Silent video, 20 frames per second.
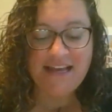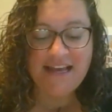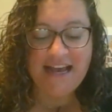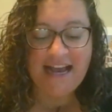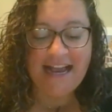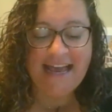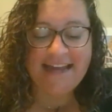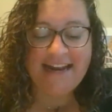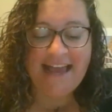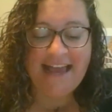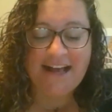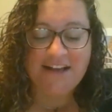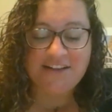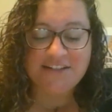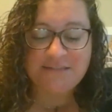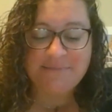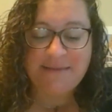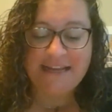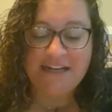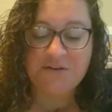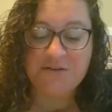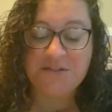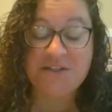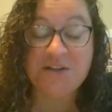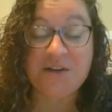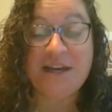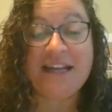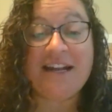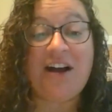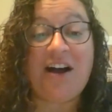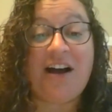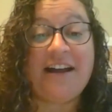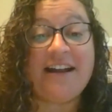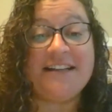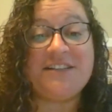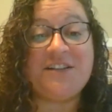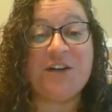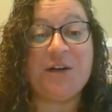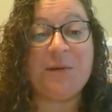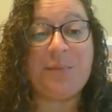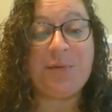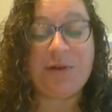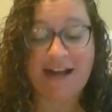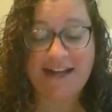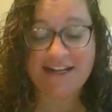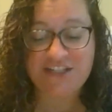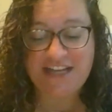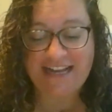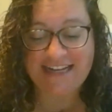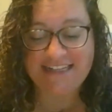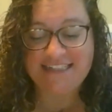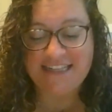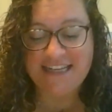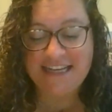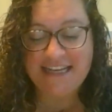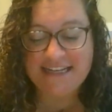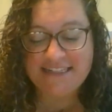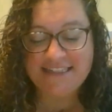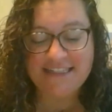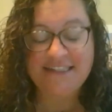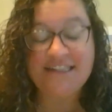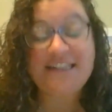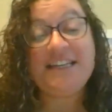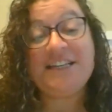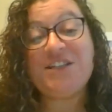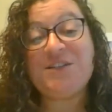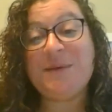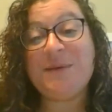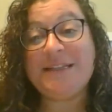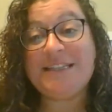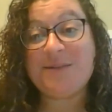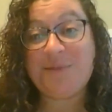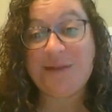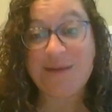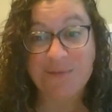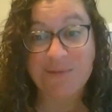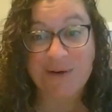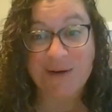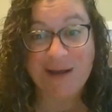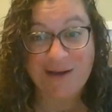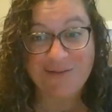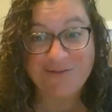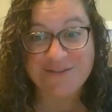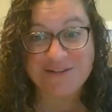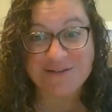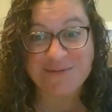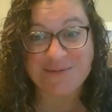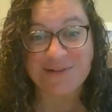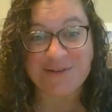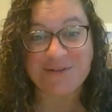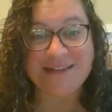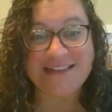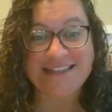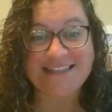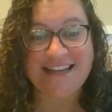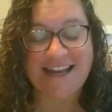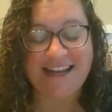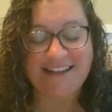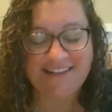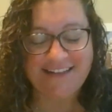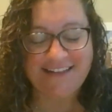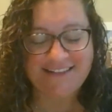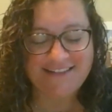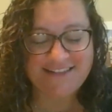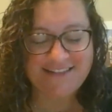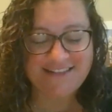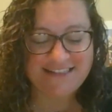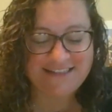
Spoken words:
I had a housemate who took it on as her project to teach me to be more comfortable with silence.